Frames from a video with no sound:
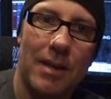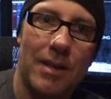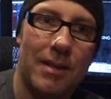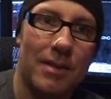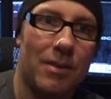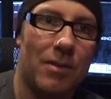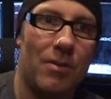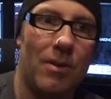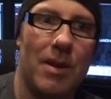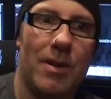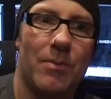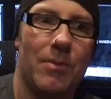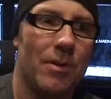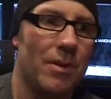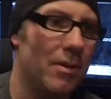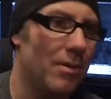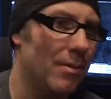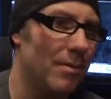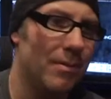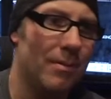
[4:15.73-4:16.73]
that's great when
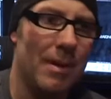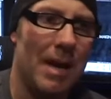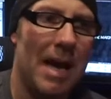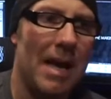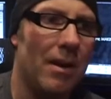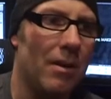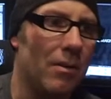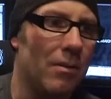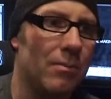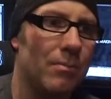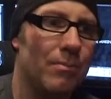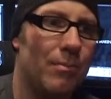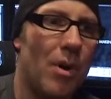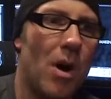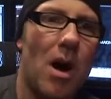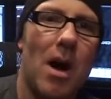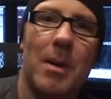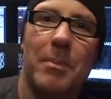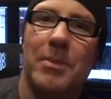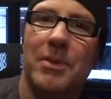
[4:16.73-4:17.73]
you're doing I don't know
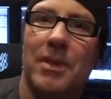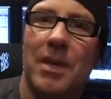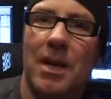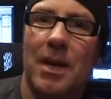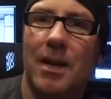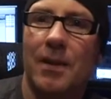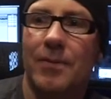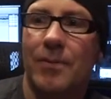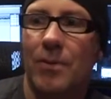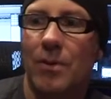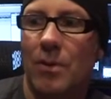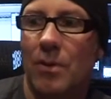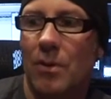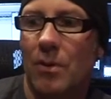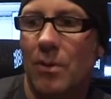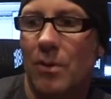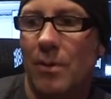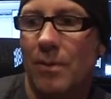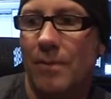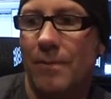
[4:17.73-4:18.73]
pop stuff or,
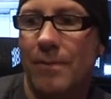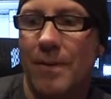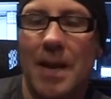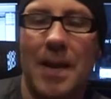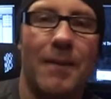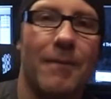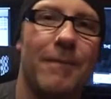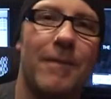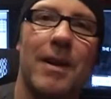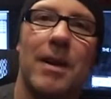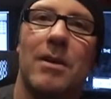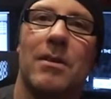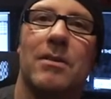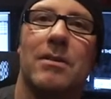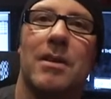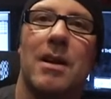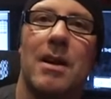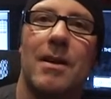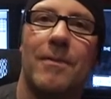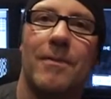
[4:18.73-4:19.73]
or fanfare
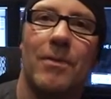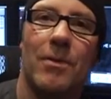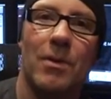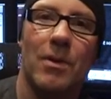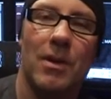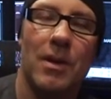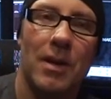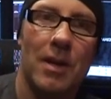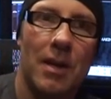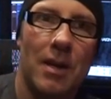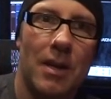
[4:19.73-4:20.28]
stuff or